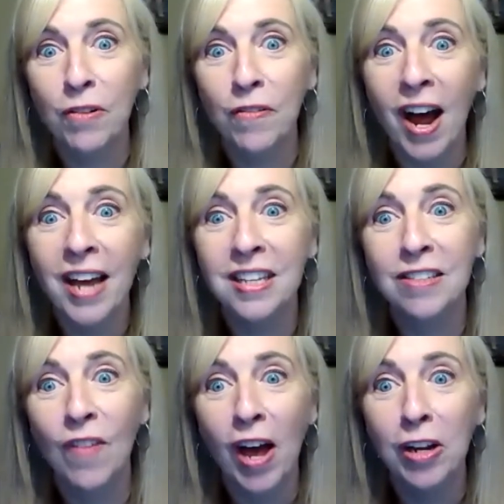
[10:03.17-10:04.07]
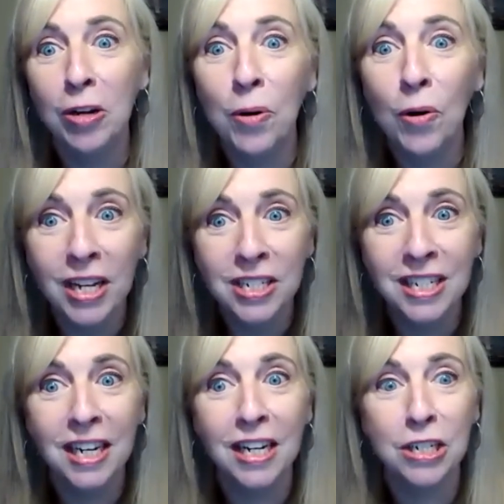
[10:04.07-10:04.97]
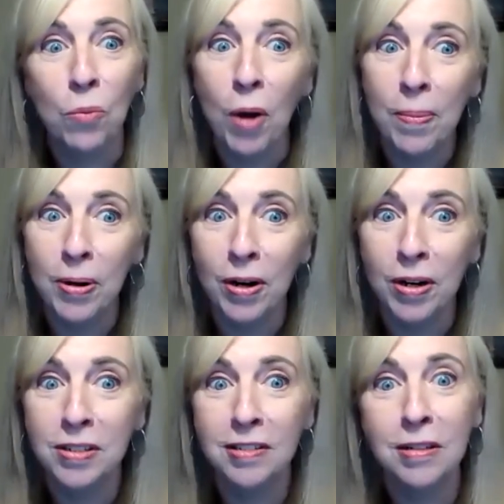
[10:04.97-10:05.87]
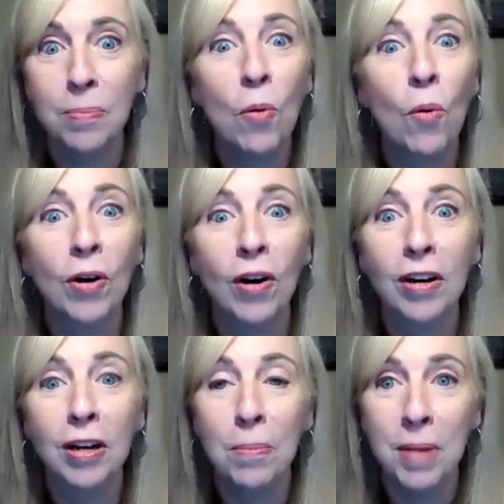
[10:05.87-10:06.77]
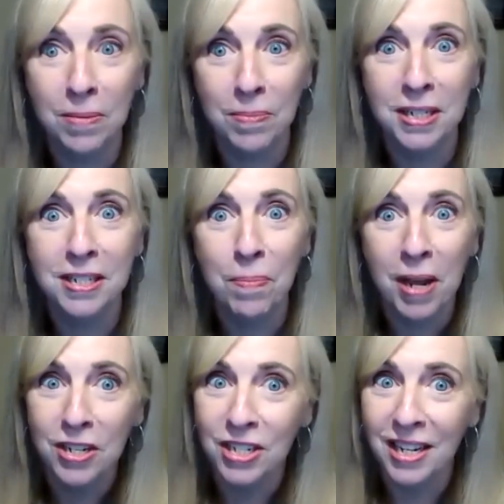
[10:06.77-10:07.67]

provide these valuable educational webinars and support our commitment to patient